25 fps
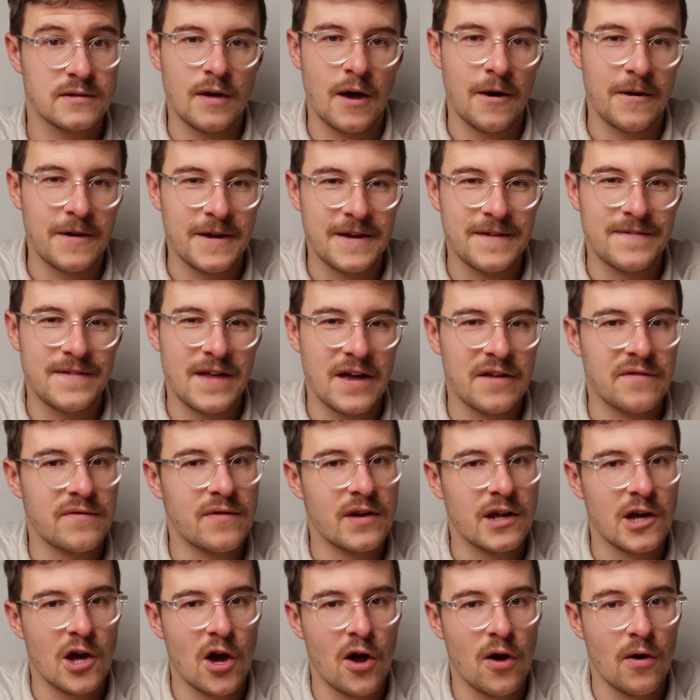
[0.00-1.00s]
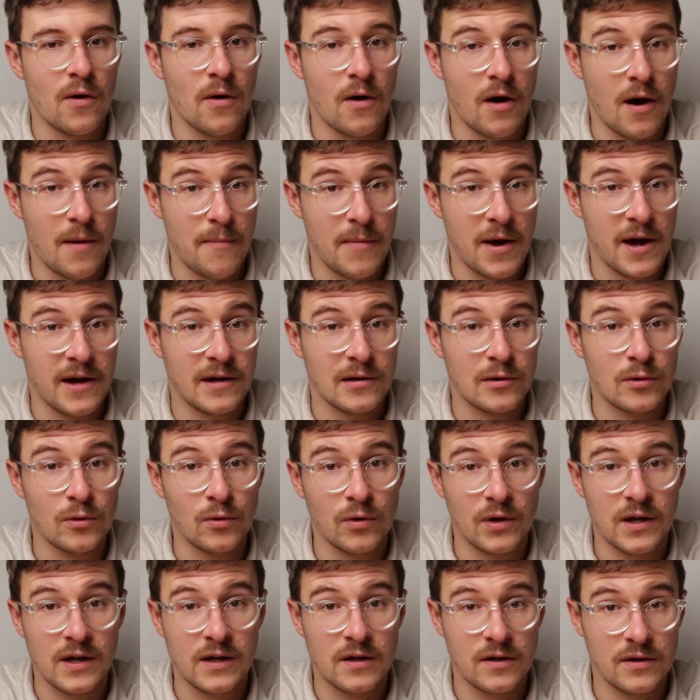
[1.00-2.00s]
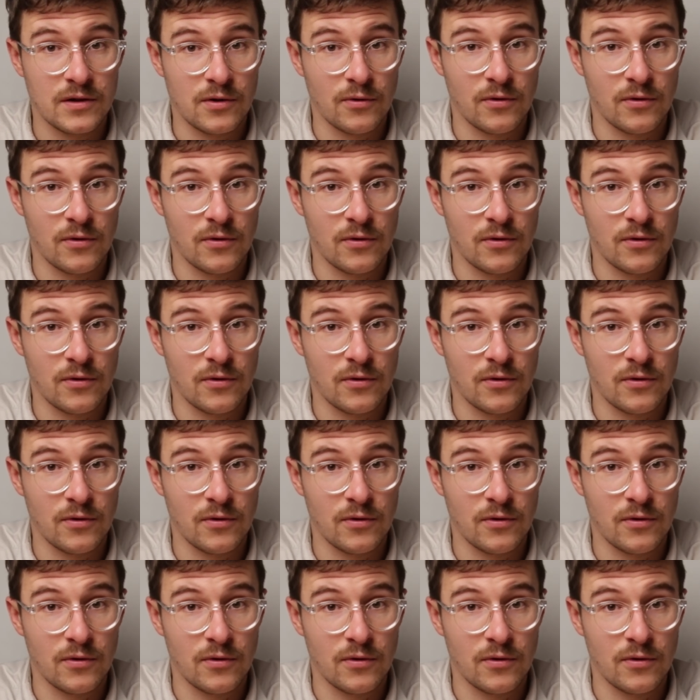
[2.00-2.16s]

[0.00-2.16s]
Now, in that video I made looking at